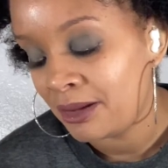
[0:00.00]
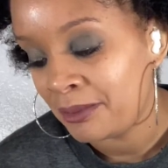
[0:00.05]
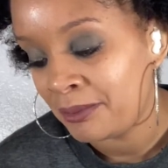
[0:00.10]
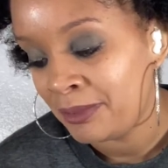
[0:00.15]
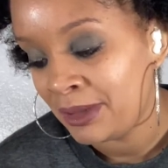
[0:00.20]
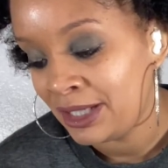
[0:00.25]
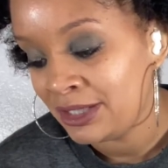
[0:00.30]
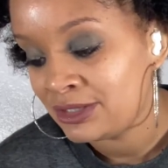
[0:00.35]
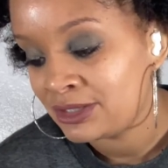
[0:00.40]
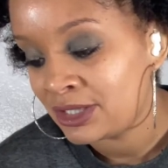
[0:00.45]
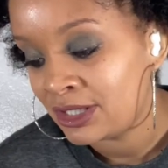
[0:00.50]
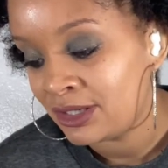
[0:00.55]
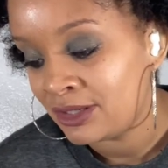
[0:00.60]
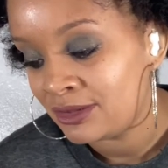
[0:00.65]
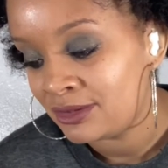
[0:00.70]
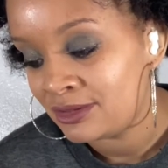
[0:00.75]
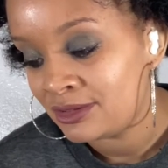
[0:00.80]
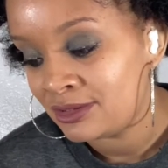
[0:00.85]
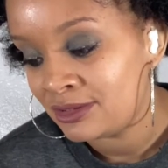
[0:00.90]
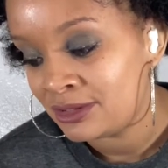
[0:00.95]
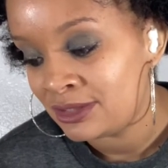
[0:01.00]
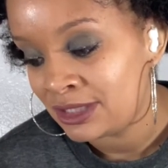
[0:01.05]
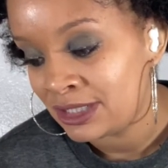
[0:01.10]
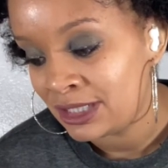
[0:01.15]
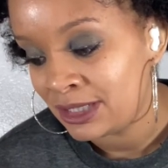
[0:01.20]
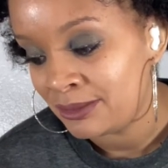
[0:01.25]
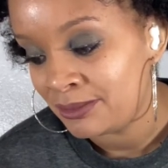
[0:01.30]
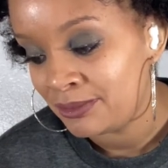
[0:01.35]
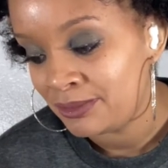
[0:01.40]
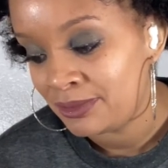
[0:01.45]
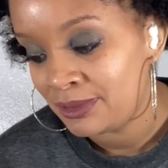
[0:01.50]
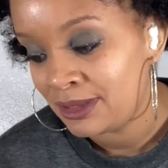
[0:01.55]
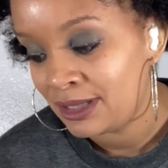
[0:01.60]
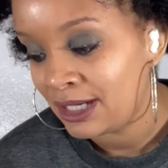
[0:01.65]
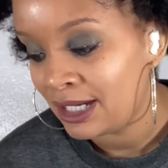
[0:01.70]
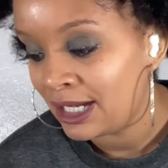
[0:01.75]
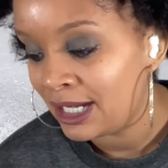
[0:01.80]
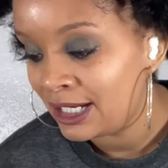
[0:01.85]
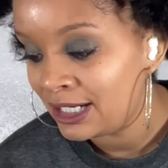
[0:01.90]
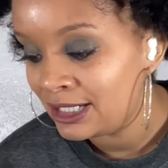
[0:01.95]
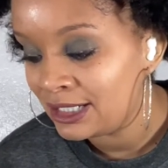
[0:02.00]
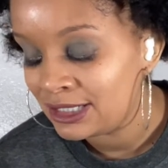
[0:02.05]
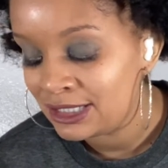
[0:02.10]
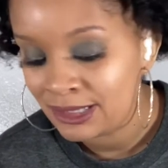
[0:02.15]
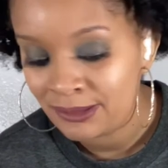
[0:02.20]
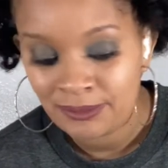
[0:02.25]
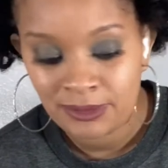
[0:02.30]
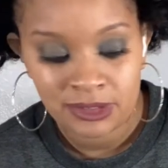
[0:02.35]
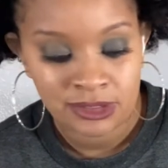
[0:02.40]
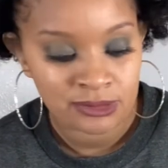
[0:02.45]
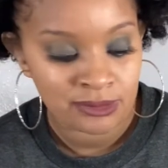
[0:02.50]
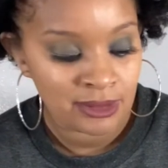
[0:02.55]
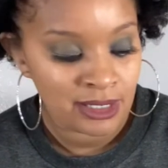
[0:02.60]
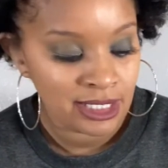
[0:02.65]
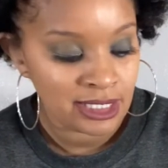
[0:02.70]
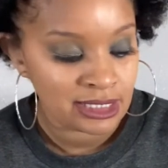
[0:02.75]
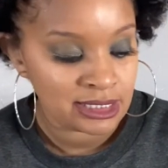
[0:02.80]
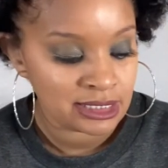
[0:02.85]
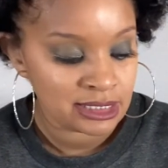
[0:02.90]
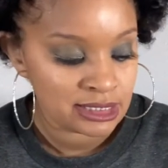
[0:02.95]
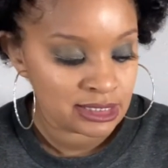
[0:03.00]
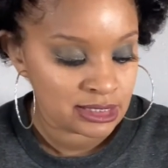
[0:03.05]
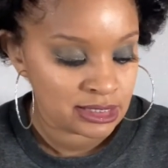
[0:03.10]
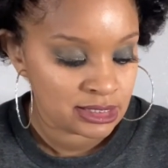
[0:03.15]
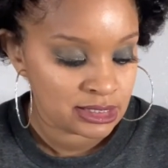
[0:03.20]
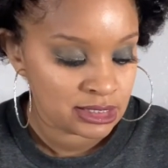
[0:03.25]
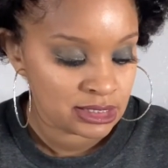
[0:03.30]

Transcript: Base coat dip. I didn't dip it twice.